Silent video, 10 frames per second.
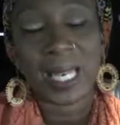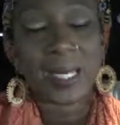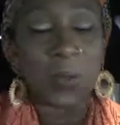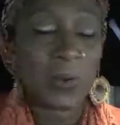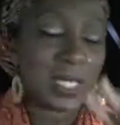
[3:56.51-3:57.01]
I
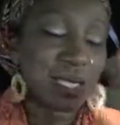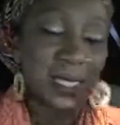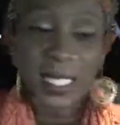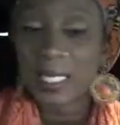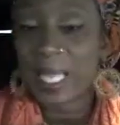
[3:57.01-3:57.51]
had all these
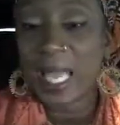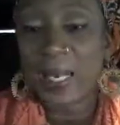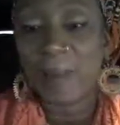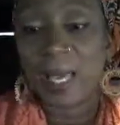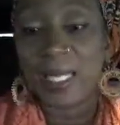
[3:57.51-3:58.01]
things that I had
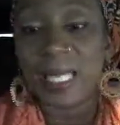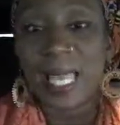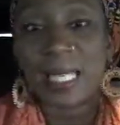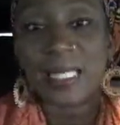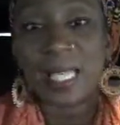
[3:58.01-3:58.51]
in mind,
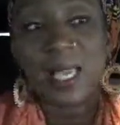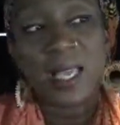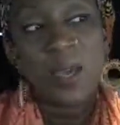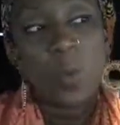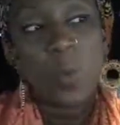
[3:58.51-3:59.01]
and
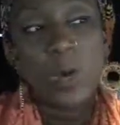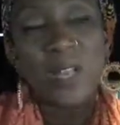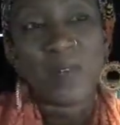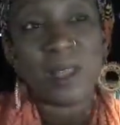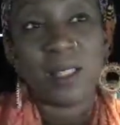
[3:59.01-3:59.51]
one
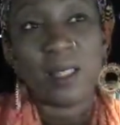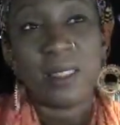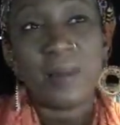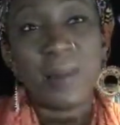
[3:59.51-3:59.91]
of the